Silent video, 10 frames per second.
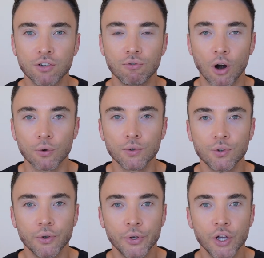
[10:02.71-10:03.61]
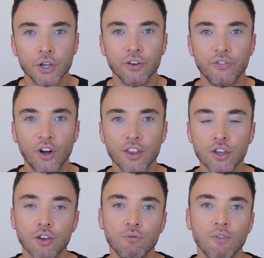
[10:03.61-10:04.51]
grows, you'll find that
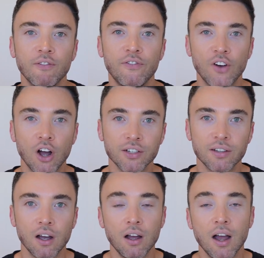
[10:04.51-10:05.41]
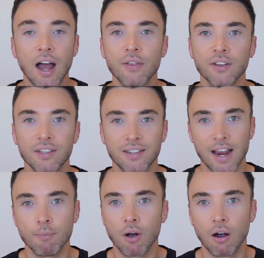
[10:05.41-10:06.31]
you can run faster at the
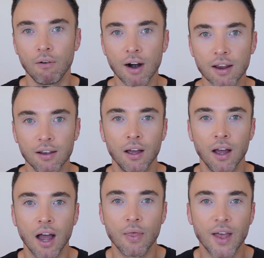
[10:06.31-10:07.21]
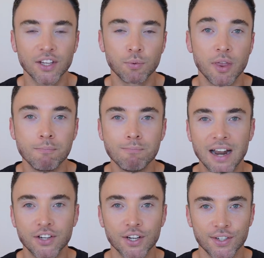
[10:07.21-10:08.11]
same heart rate. And that's when the
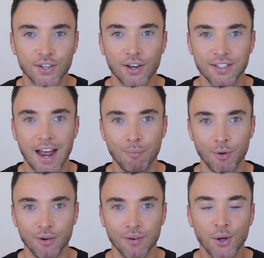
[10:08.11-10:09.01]
magic starts to happen.